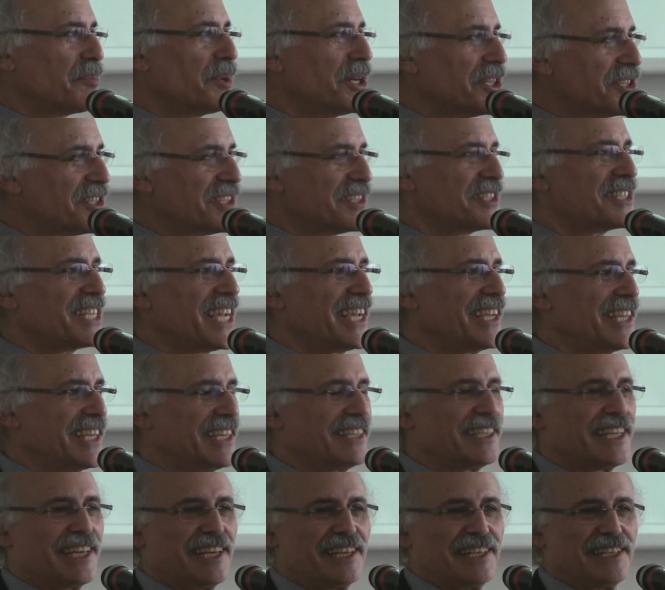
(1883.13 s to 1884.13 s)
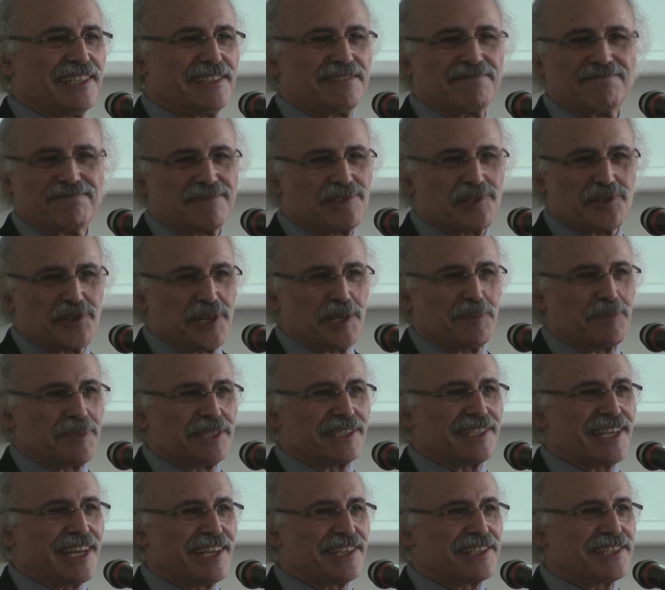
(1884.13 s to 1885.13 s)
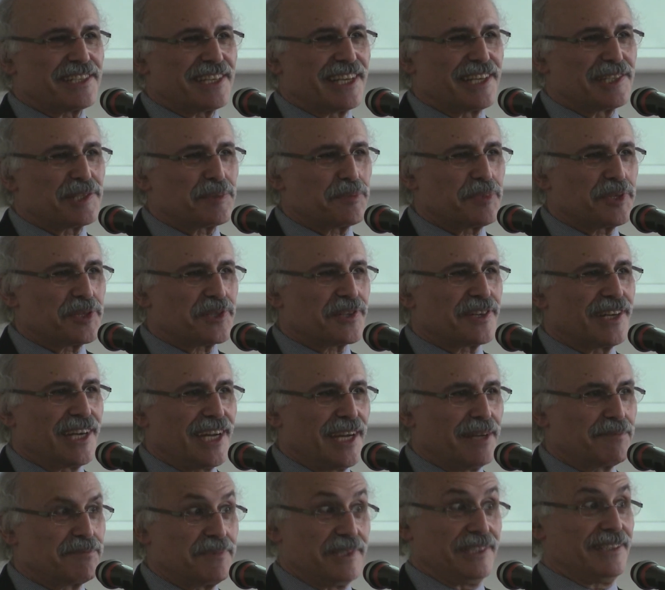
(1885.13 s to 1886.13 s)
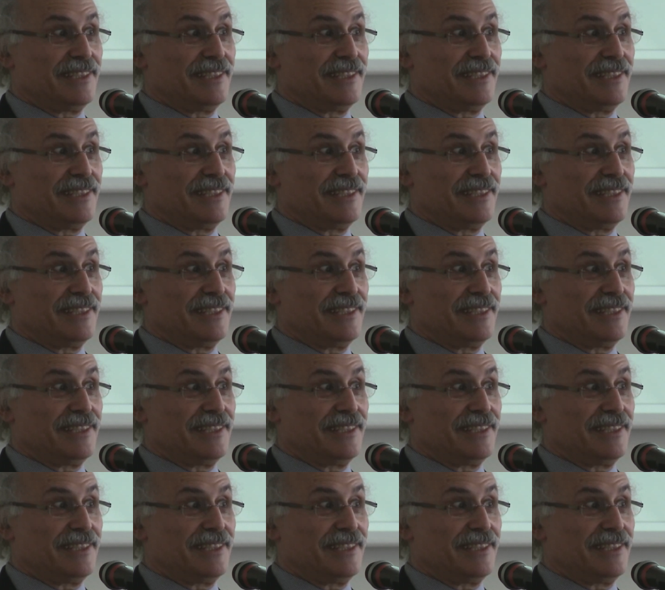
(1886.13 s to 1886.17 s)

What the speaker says: the person's taking their treatment as prescribed.